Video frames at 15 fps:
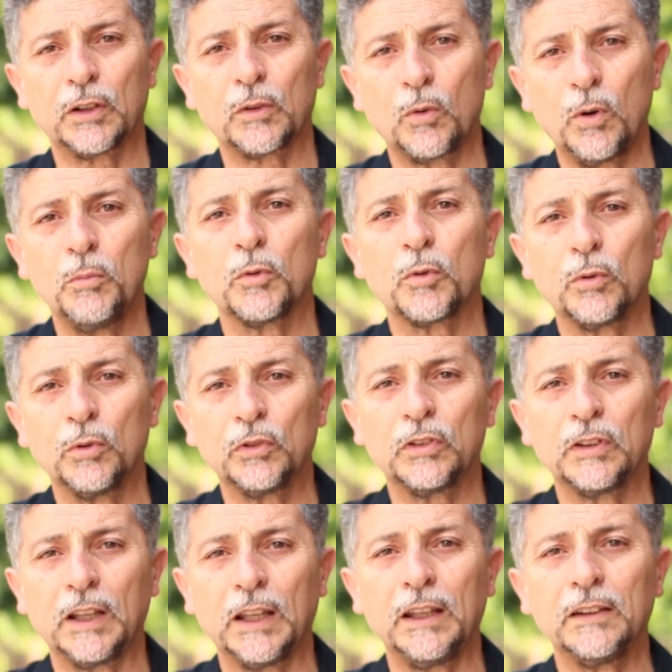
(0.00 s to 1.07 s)
as a
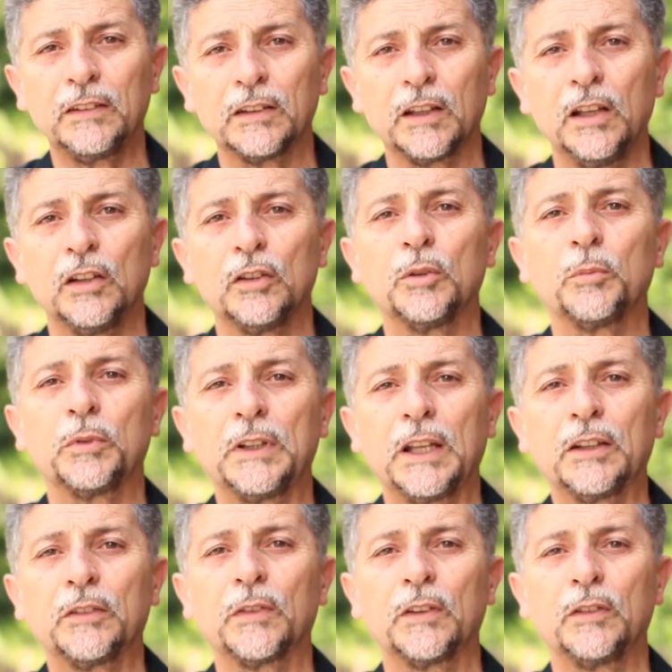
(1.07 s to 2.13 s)
consciousness, were not
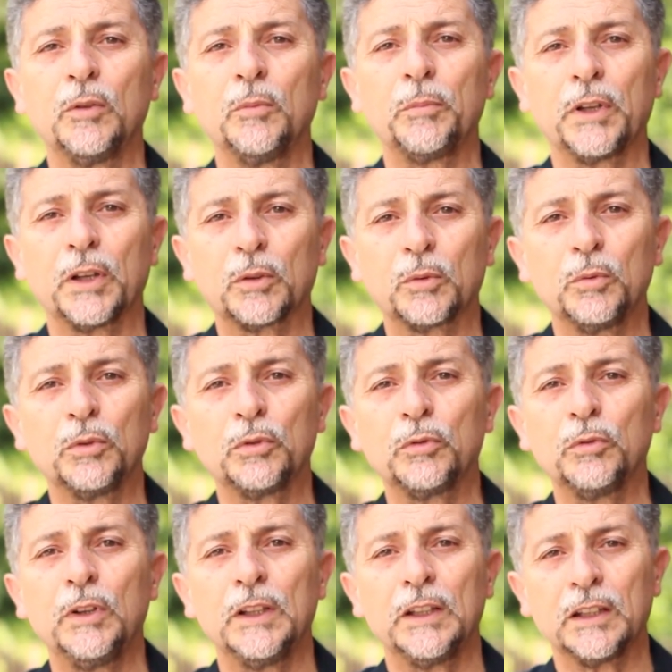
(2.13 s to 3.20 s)
able to go on a
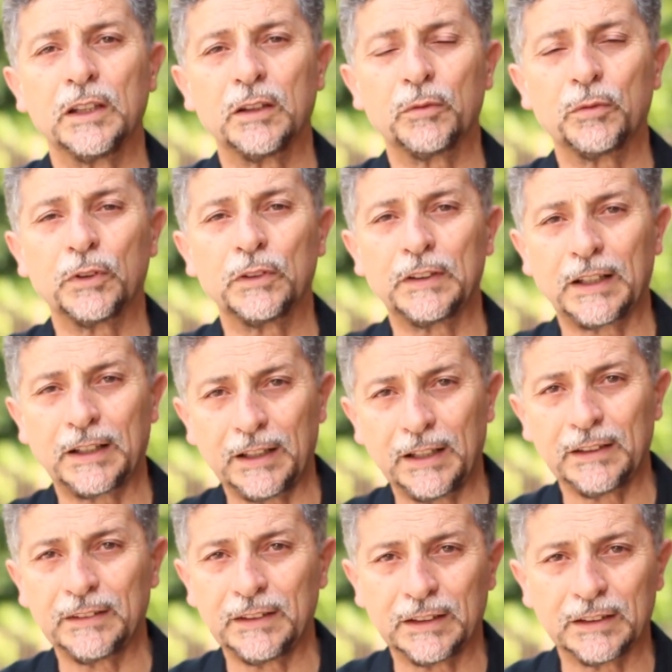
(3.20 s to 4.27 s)
journey that would always
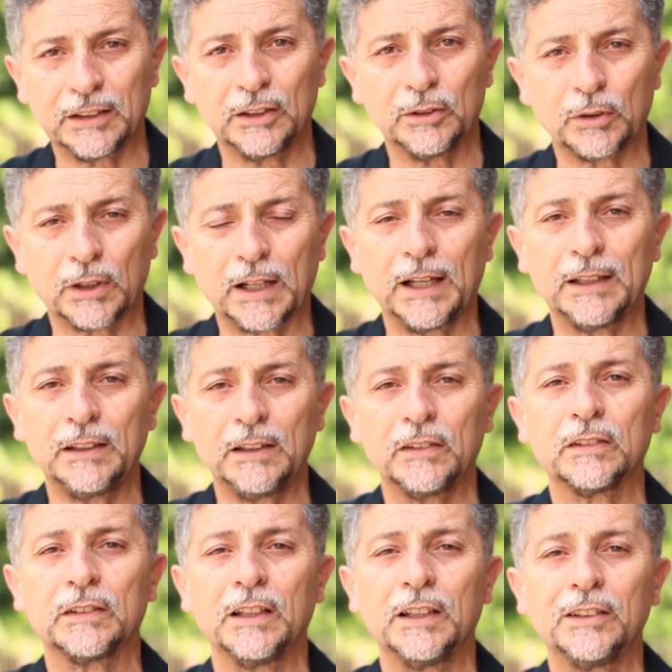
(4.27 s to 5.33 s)
provide you with more
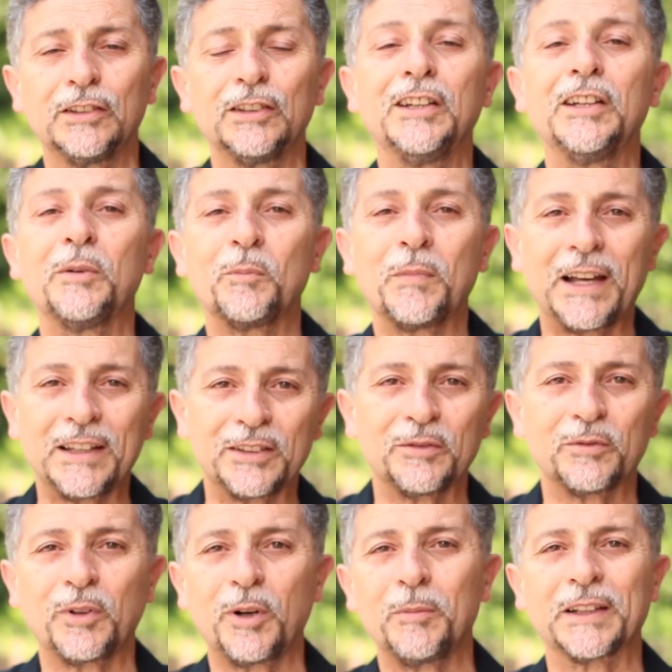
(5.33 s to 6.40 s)
information and more knowledge,